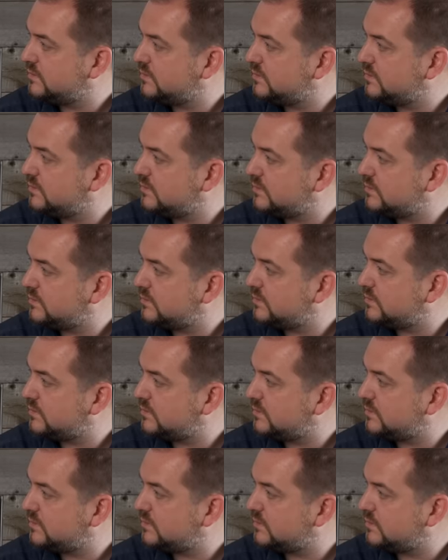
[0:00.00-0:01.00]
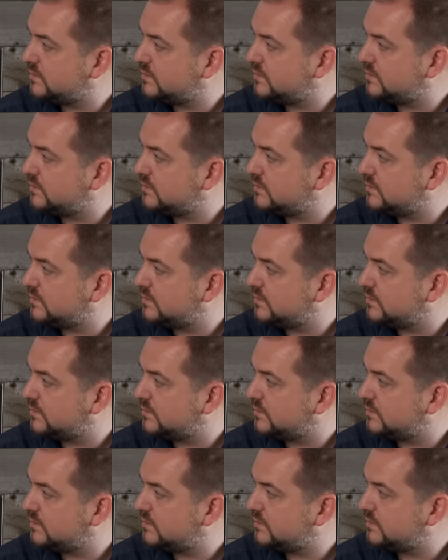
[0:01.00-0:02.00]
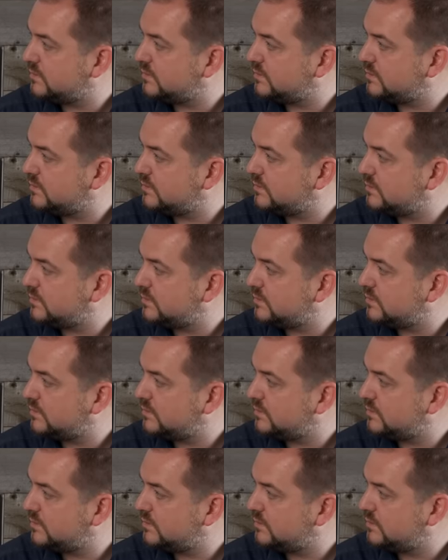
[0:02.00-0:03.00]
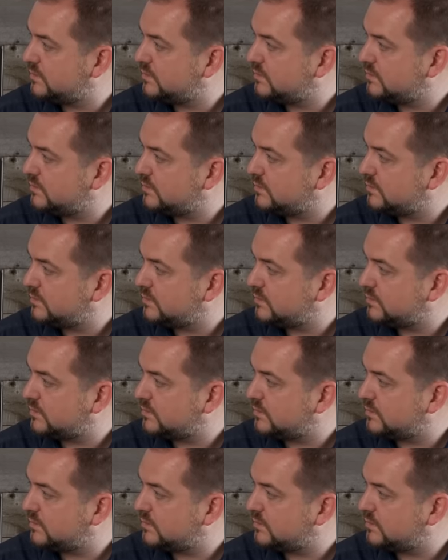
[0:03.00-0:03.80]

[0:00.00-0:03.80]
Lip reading: (not speaking)